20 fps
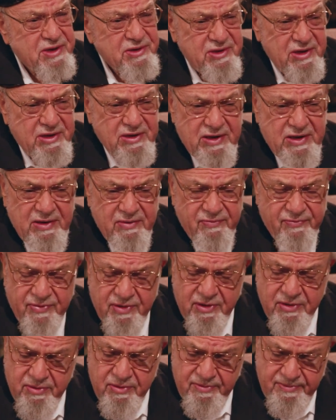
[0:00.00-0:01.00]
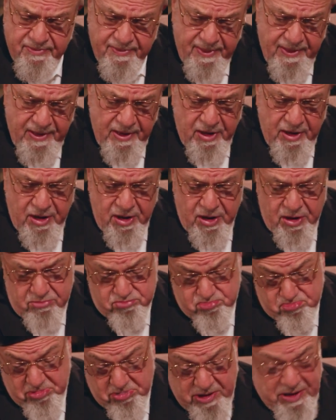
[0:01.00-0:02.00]
I think even
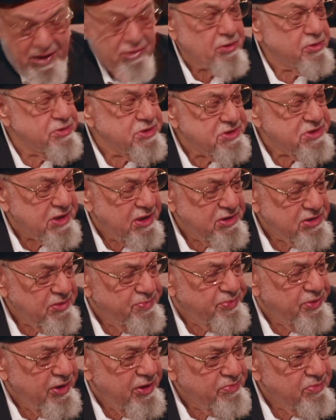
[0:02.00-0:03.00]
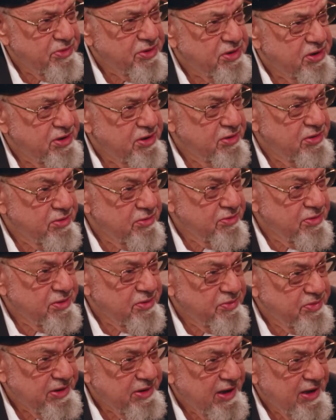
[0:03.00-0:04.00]
in our own State Department here,
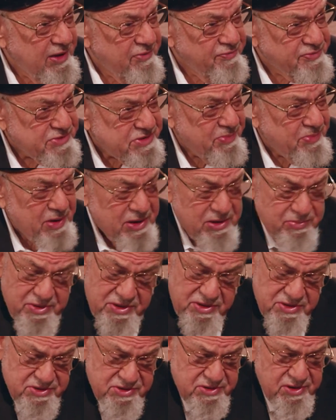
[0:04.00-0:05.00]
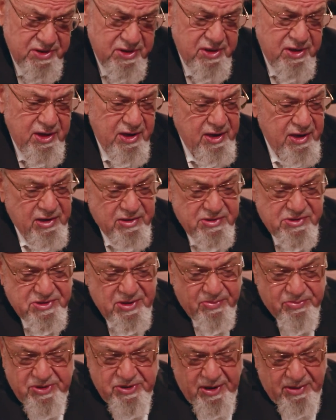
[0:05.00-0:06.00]
we have some enemies. And
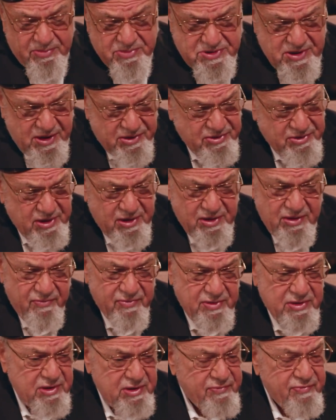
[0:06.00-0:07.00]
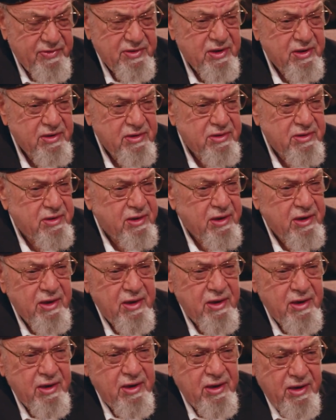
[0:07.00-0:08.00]
sometimes I think of it even
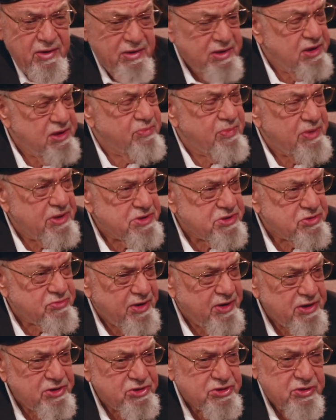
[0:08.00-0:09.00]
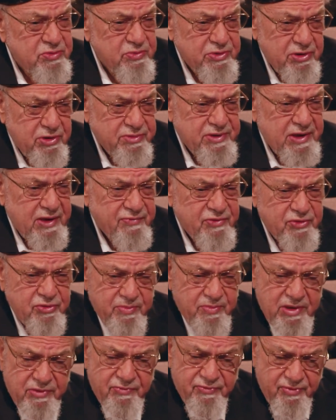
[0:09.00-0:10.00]
in the administration, we don't have too
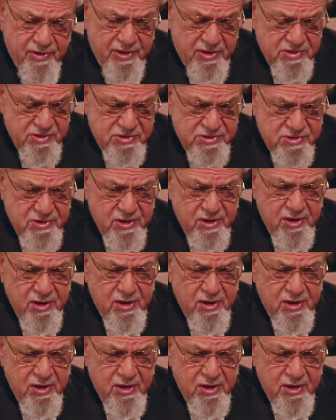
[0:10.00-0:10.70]
many friends.